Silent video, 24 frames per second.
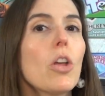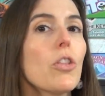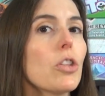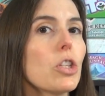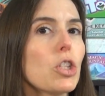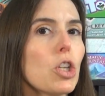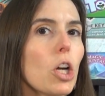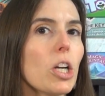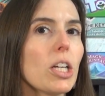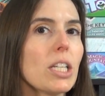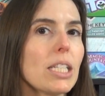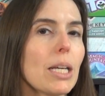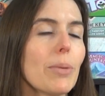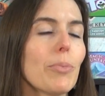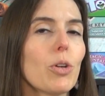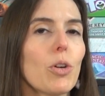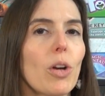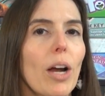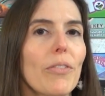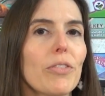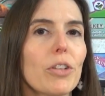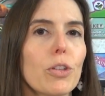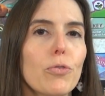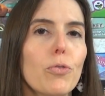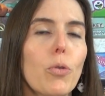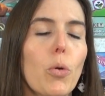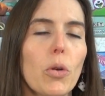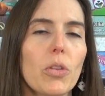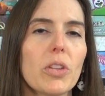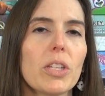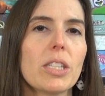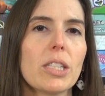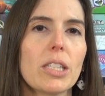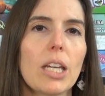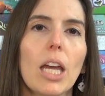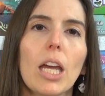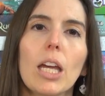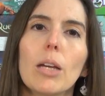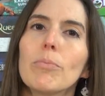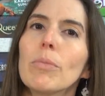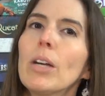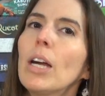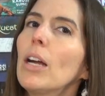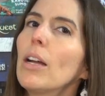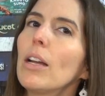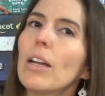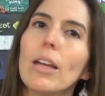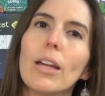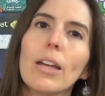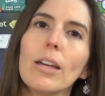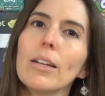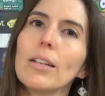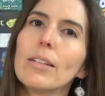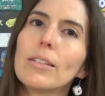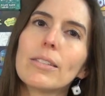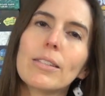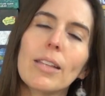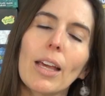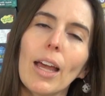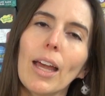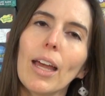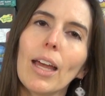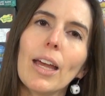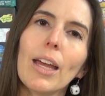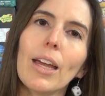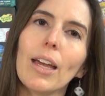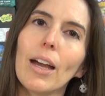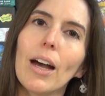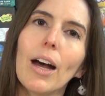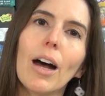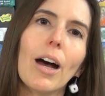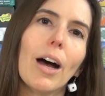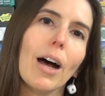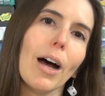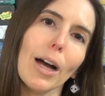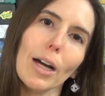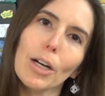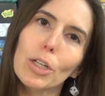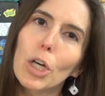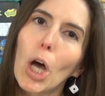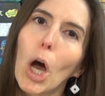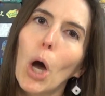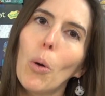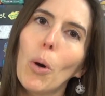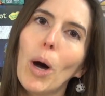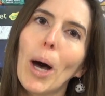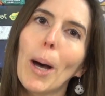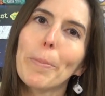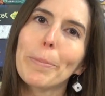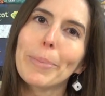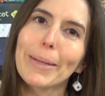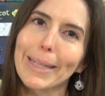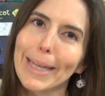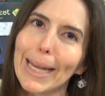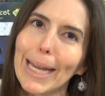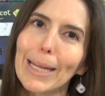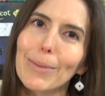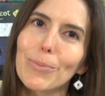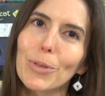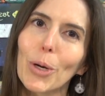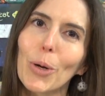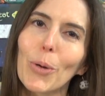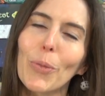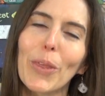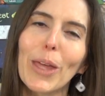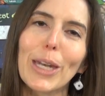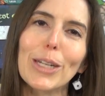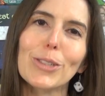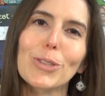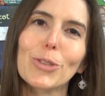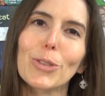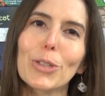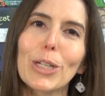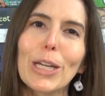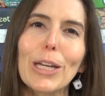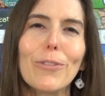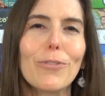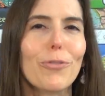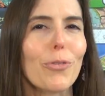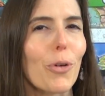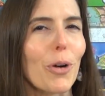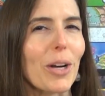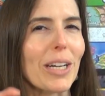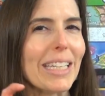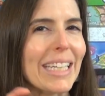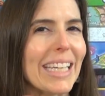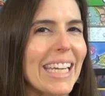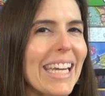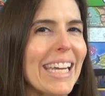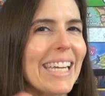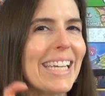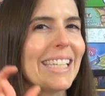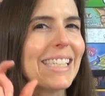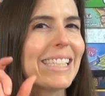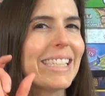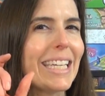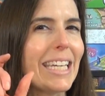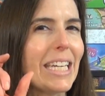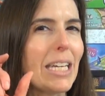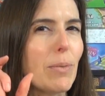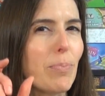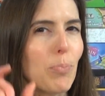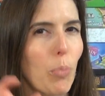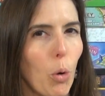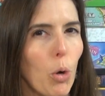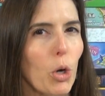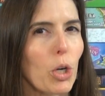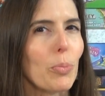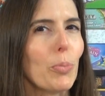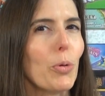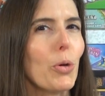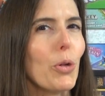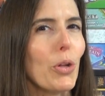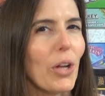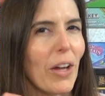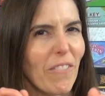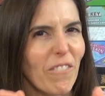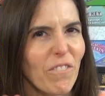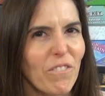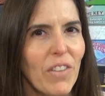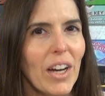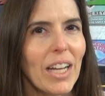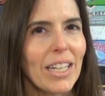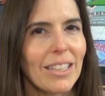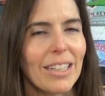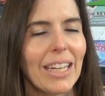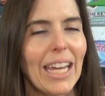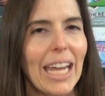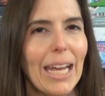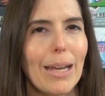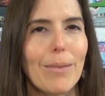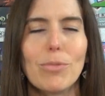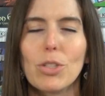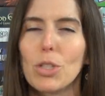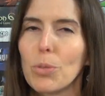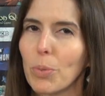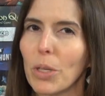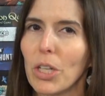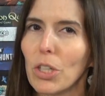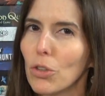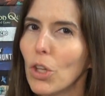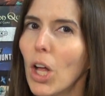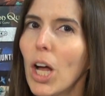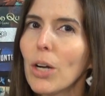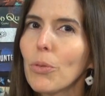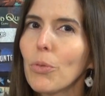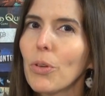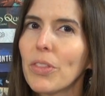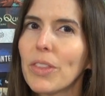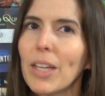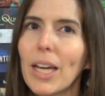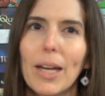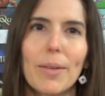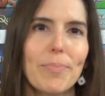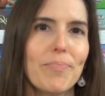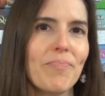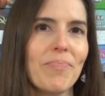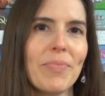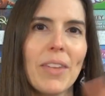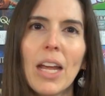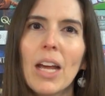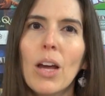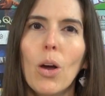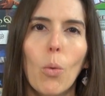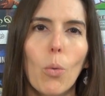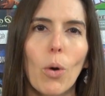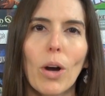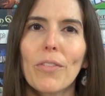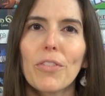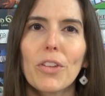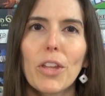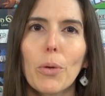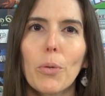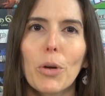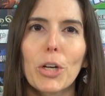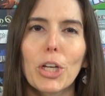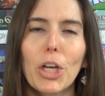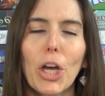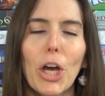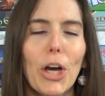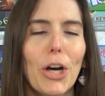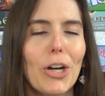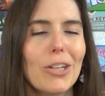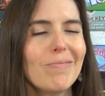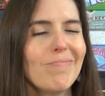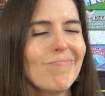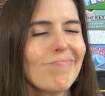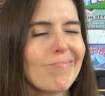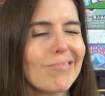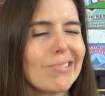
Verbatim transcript: The target demographic for this game is a uh, co-op gamer that is looking for an easy, portable, and fun game to bring along with them wherever they want to go.